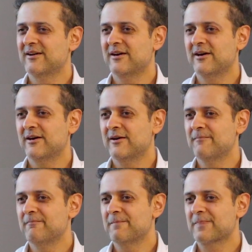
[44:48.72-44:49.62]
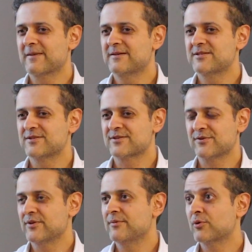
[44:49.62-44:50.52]

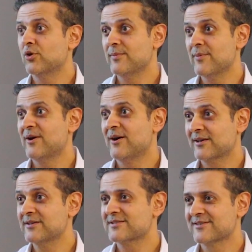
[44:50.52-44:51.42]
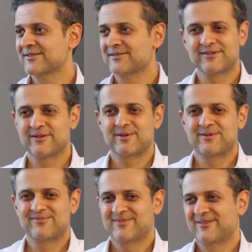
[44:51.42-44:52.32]
sort of the employment market, I
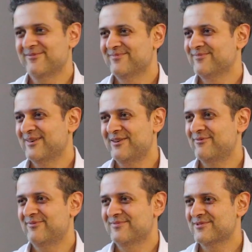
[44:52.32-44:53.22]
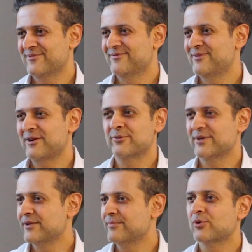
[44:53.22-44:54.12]
mean, we're sort of
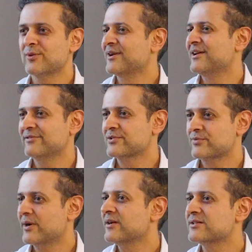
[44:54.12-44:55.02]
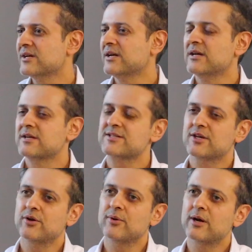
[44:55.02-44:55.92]
record unemployment levels, right?
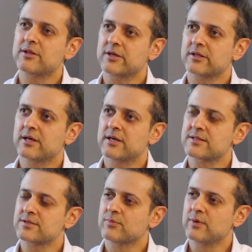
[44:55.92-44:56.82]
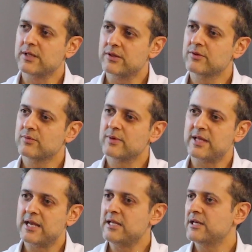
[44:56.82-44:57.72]
So I think that with
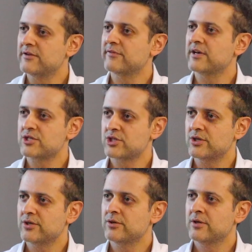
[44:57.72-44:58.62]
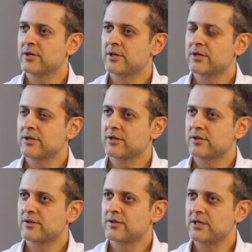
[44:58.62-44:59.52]
any innovation,
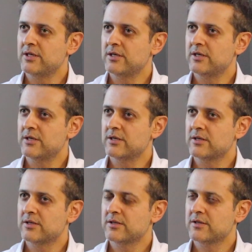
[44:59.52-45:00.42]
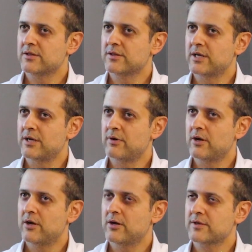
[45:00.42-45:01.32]
there
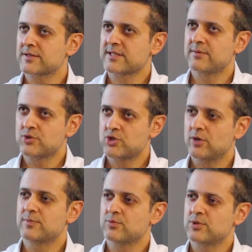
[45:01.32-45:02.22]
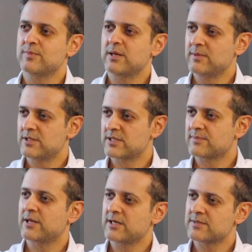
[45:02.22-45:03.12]
are some jobs which may be
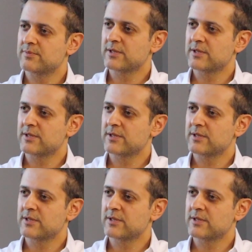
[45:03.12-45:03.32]
displaced,